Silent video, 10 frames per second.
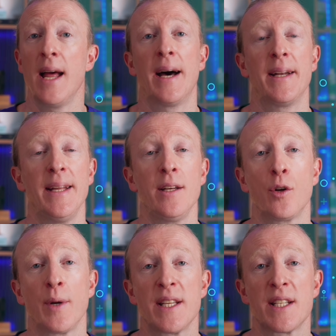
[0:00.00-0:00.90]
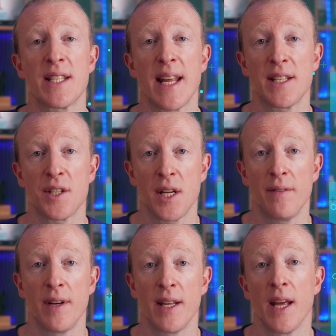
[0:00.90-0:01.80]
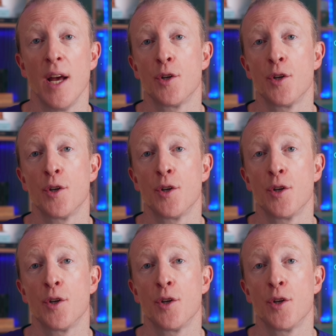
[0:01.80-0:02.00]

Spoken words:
and increased sensitivity